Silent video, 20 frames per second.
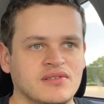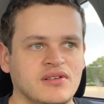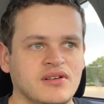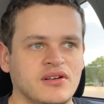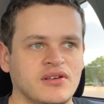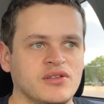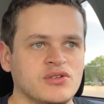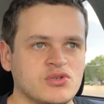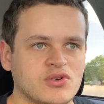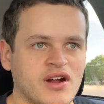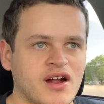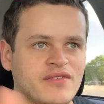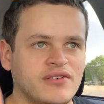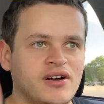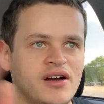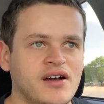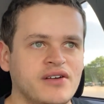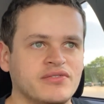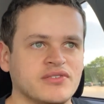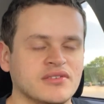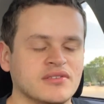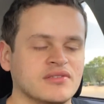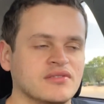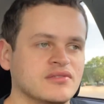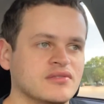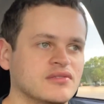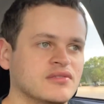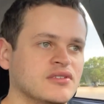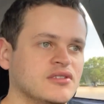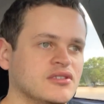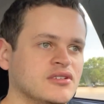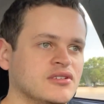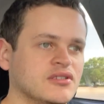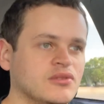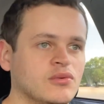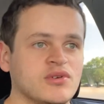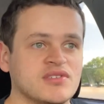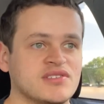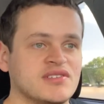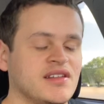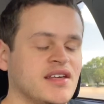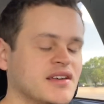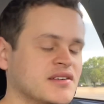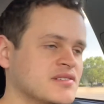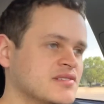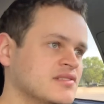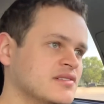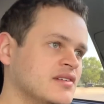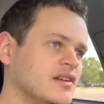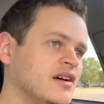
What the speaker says: you know, they drive off, and what's next?